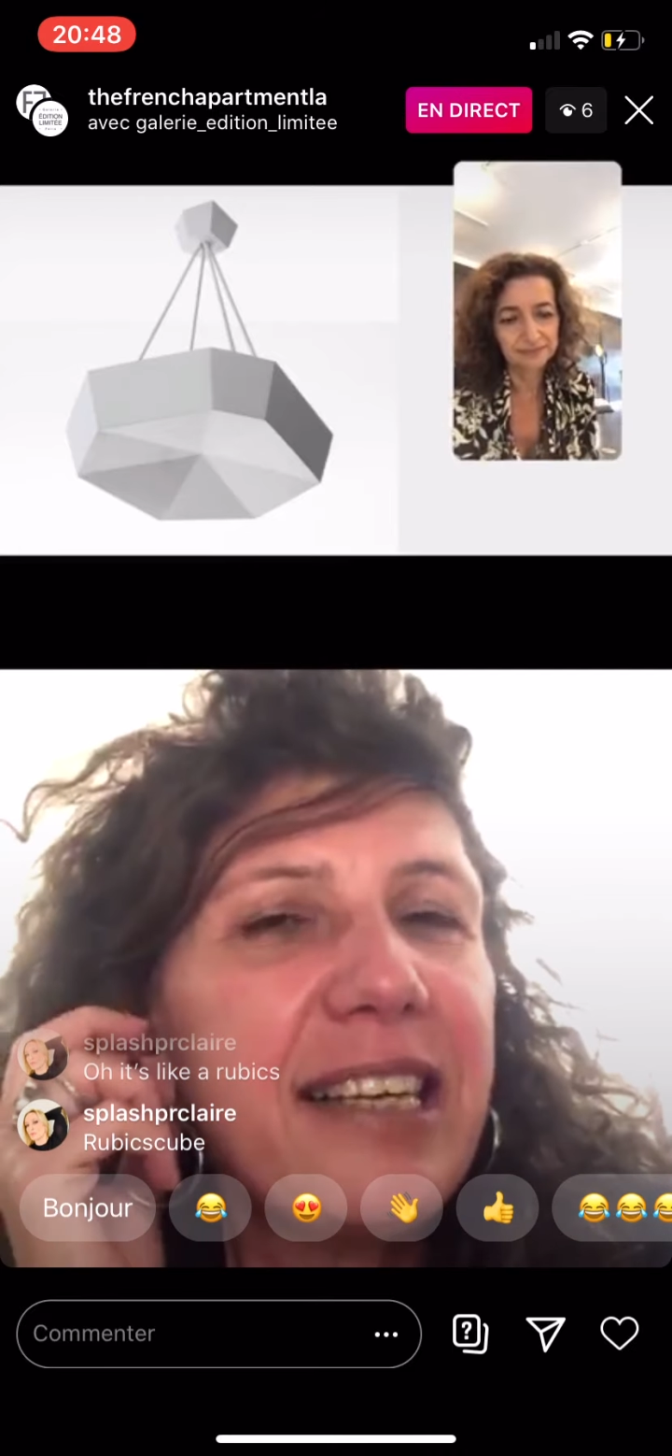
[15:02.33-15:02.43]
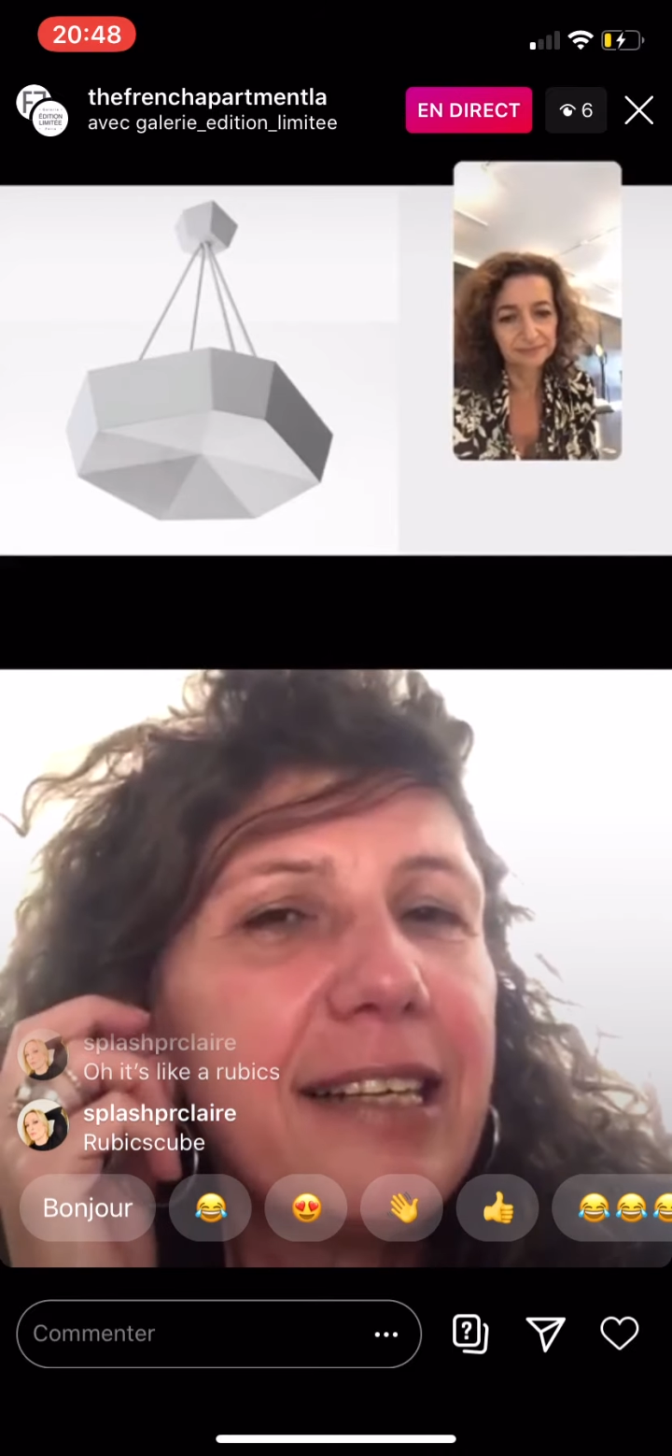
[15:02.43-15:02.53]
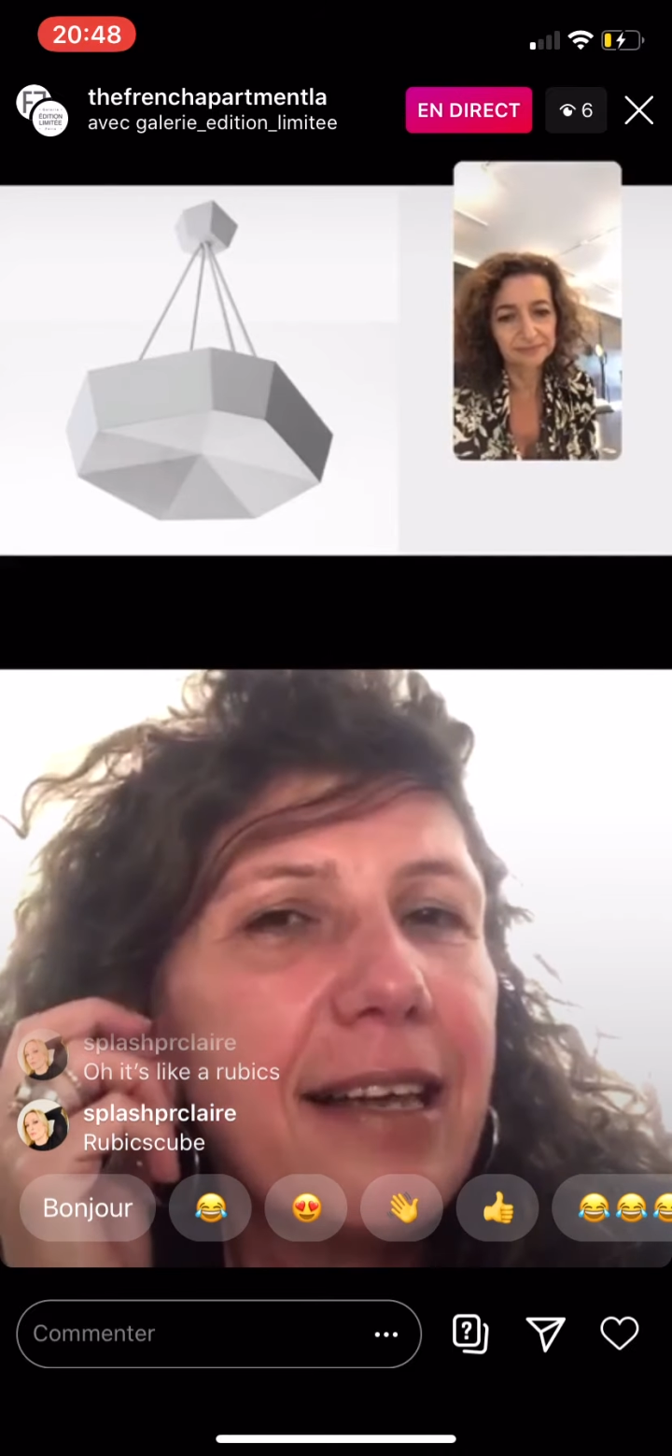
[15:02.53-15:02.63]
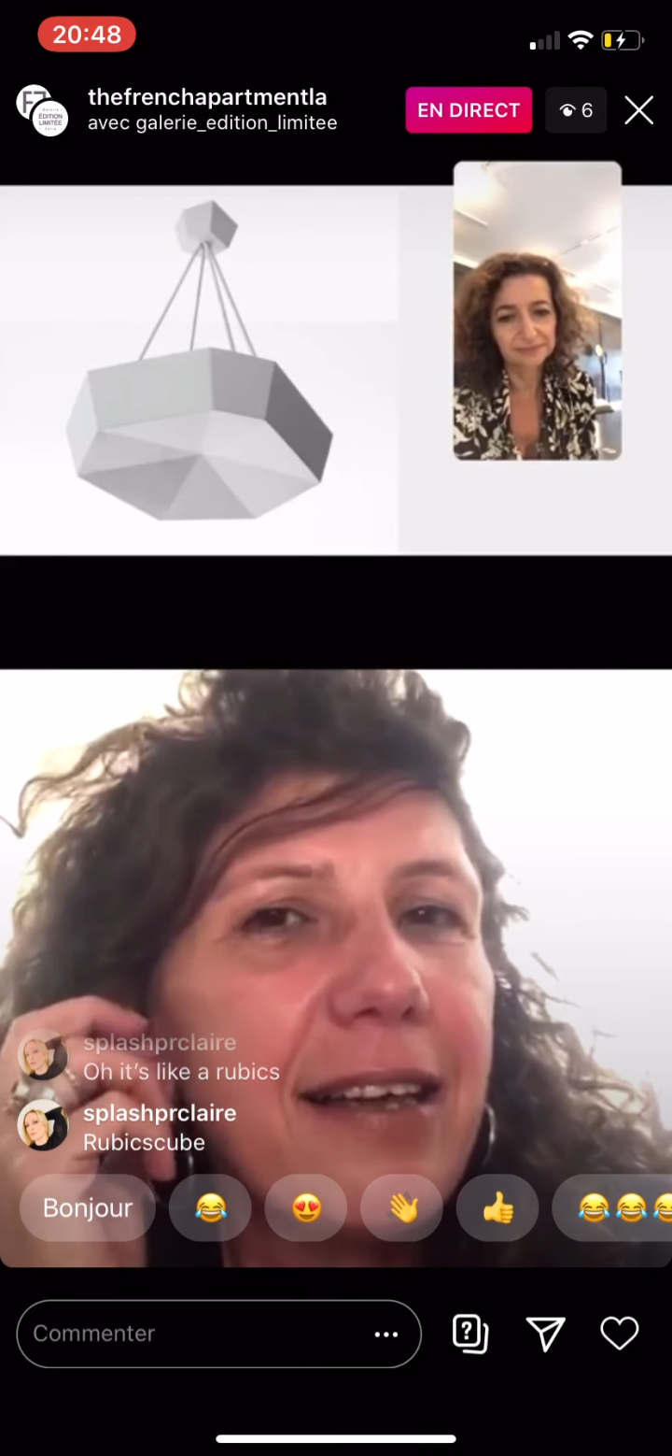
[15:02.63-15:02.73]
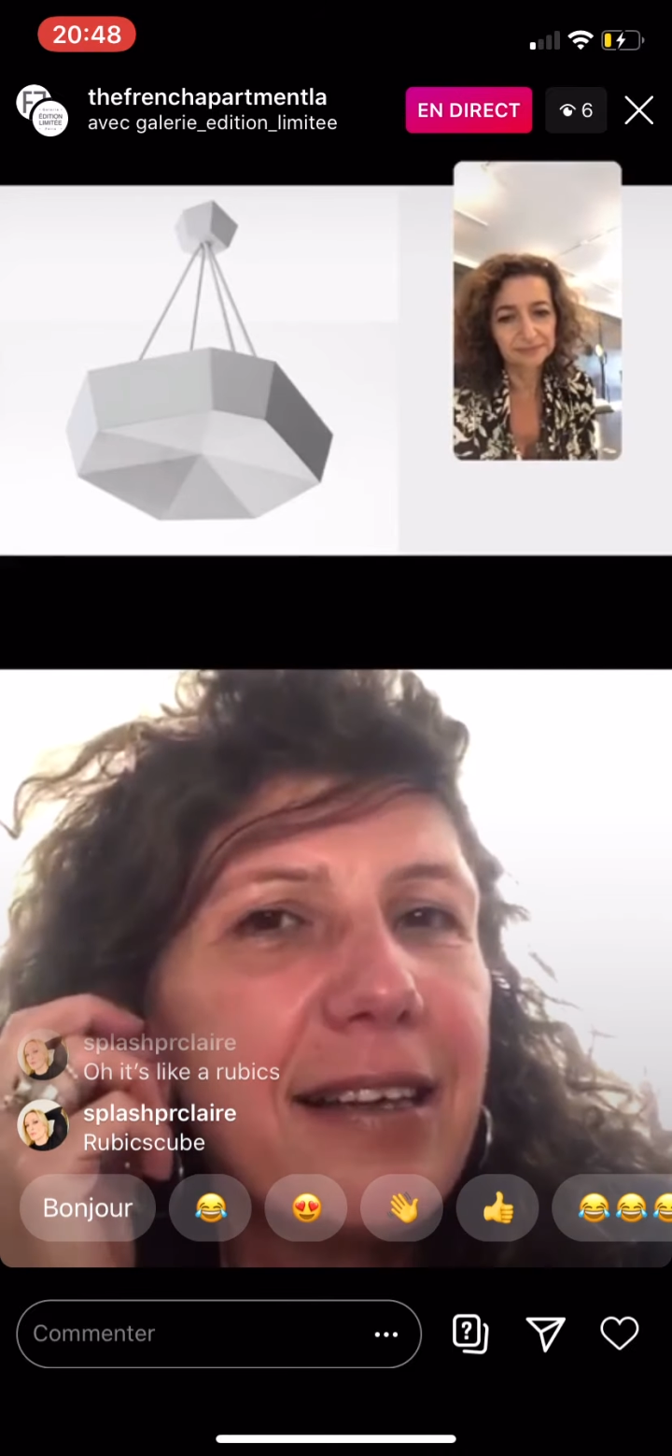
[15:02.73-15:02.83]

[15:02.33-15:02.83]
in